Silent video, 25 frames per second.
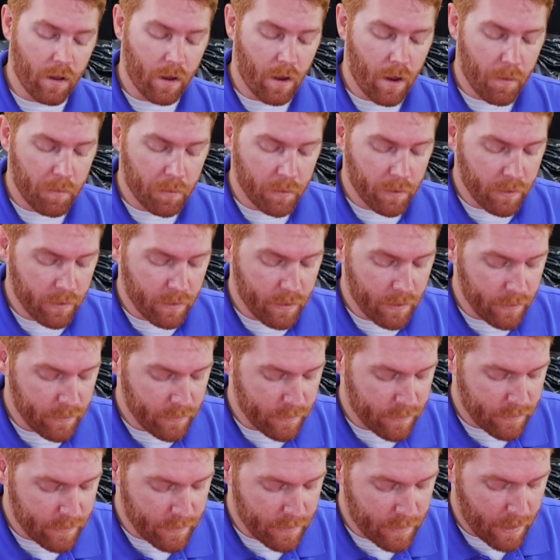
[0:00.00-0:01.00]
couple of
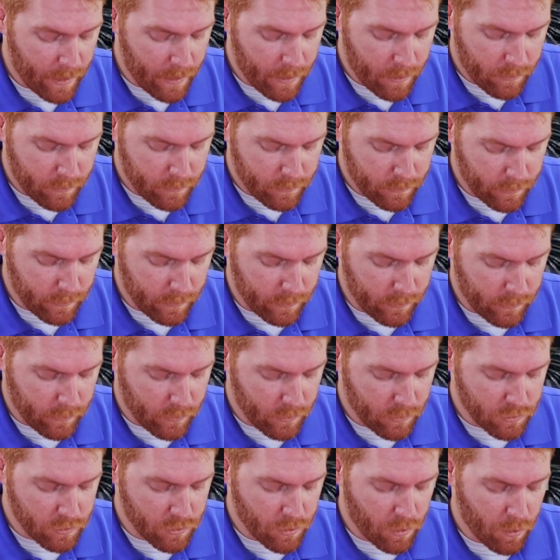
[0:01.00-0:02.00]
these today just
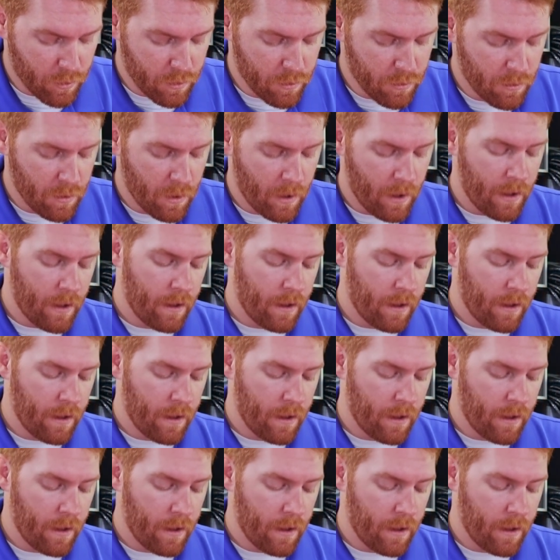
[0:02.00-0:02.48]
to show you.